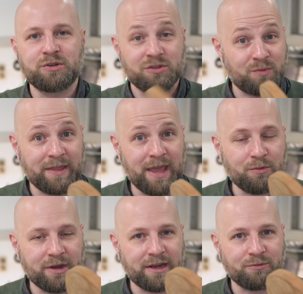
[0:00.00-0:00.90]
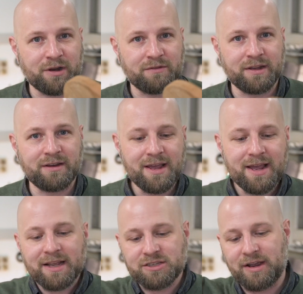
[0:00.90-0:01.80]
which is why they were getting rid of it.
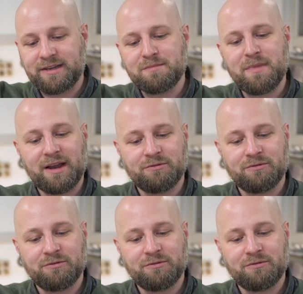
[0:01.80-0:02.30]
So I did my